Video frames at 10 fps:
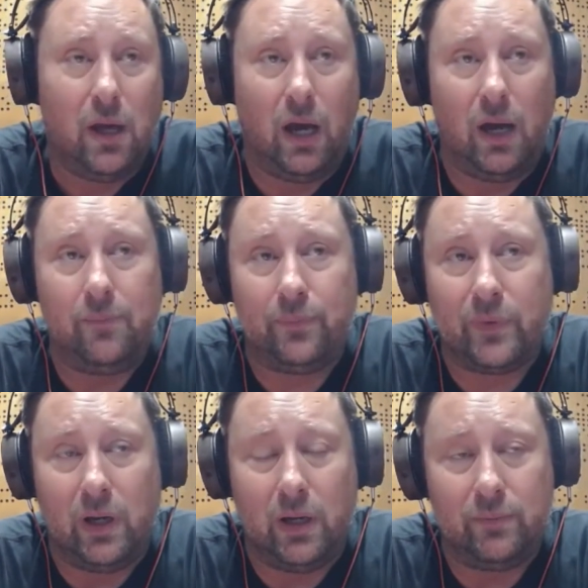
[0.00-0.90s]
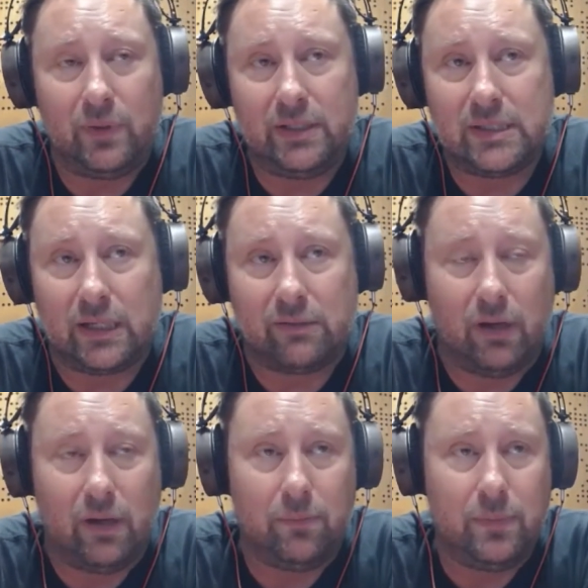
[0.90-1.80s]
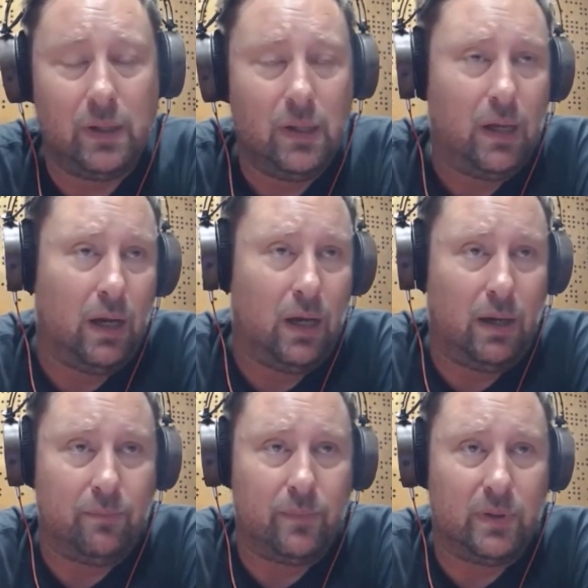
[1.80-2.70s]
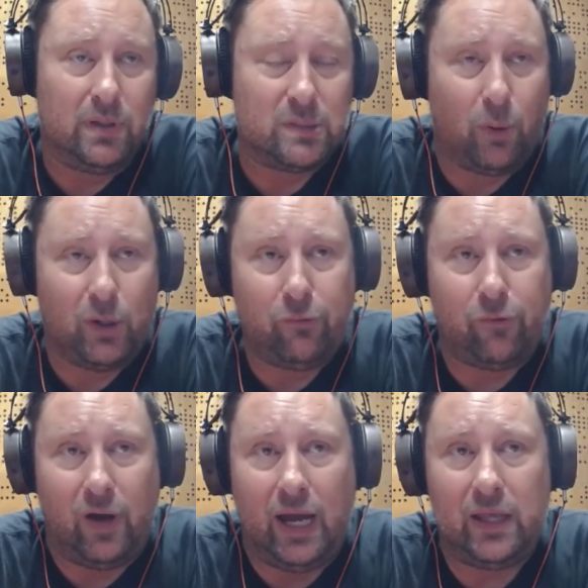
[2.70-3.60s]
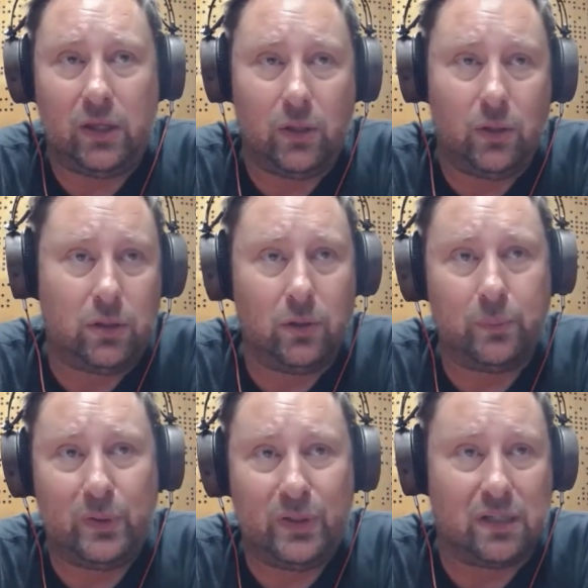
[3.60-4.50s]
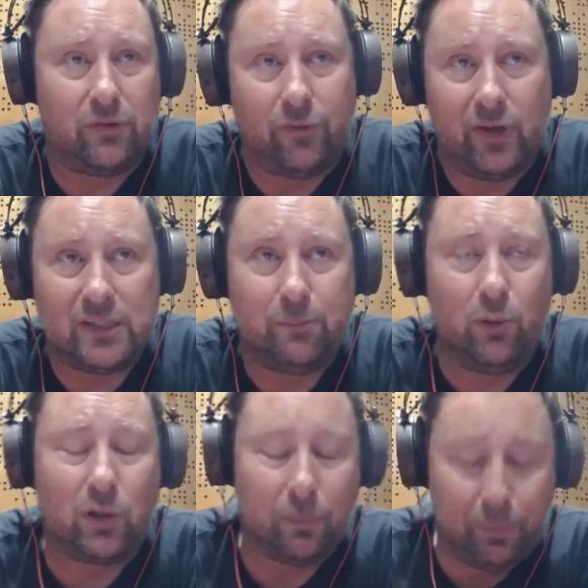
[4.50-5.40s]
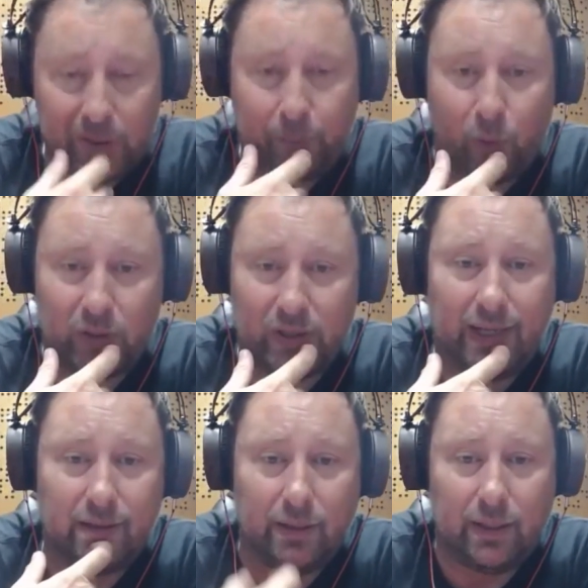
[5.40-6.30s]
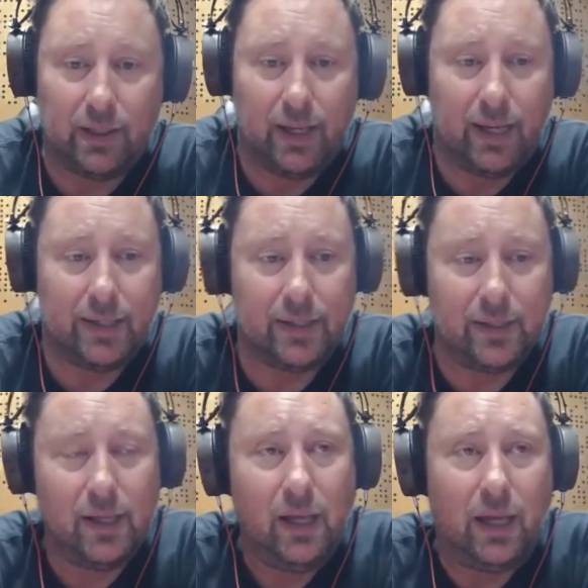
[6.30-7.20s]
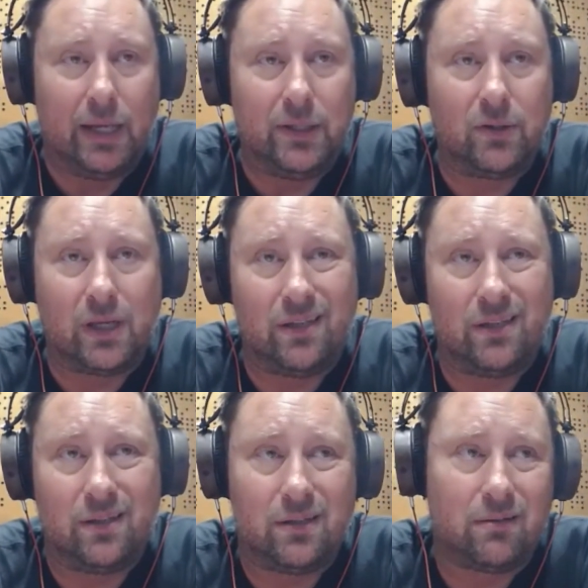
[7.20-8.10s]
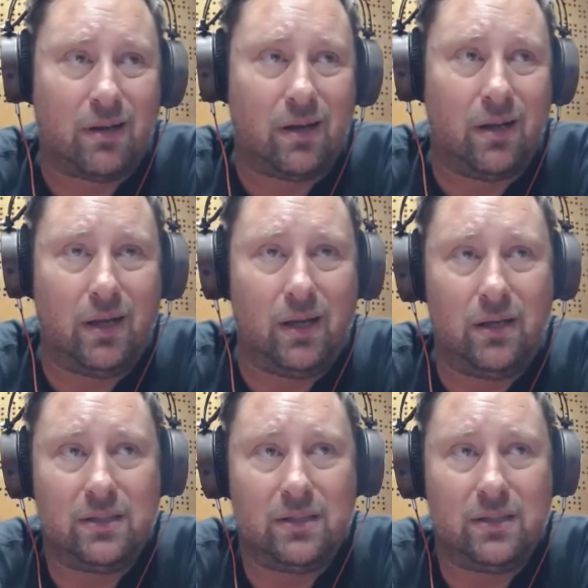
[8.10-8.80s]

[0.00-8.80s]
Instagram, Spotify, YouTube, Deezer, Facebook, Beatport lately, and you can clearly